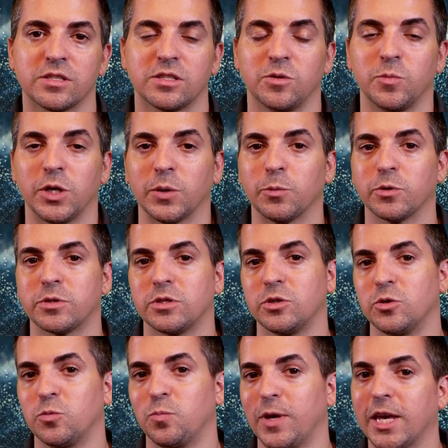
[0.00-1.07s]
to be able
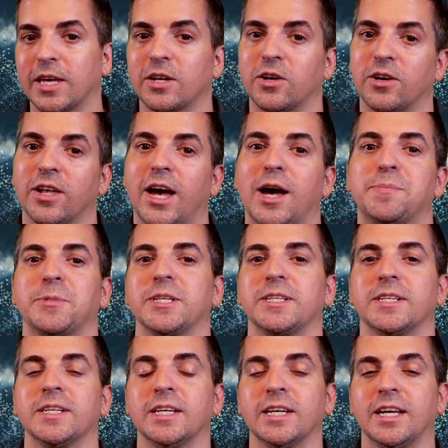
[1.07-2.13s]
to make it all happen
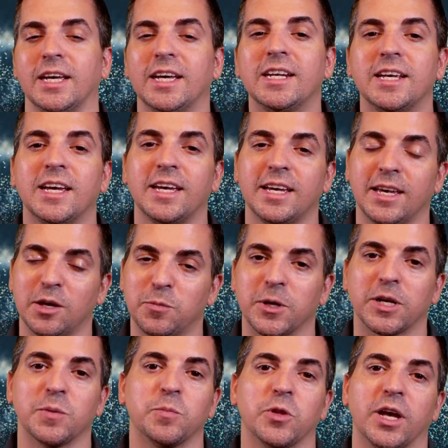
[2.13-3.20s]
in a HIPAA
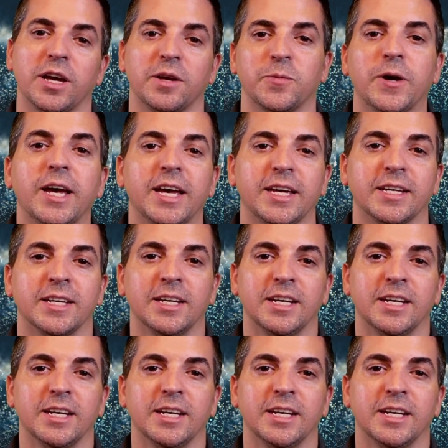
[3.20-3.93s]
compliant way.